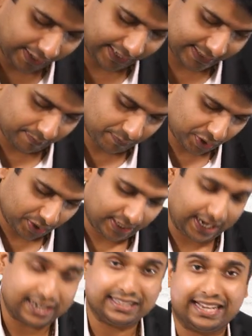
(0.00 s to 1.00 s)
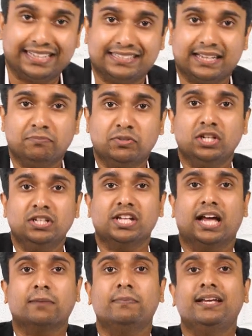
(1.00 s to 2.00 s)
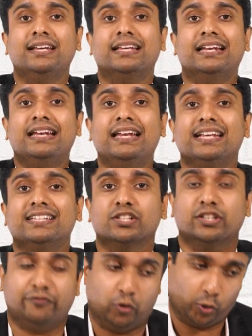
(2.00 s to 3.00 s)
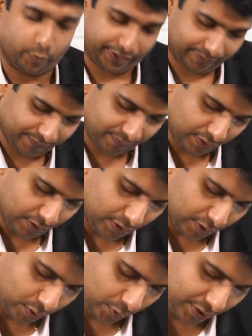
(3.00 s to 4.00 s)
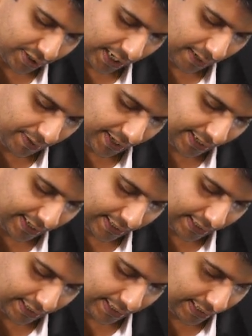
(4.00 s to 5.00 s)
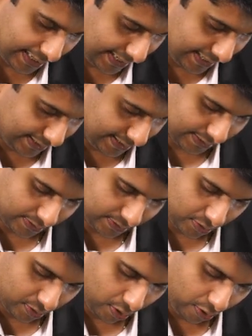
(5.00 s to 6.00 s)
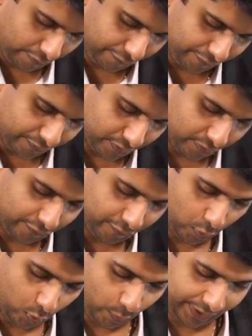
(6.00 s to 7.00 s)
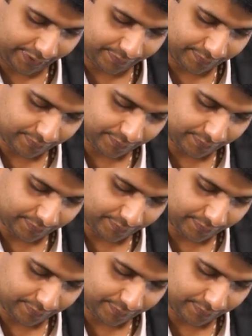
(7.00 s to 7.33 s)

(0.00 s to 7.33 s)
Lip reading: an exemption, and the exemption shall be least of the following. So it shall be least of following.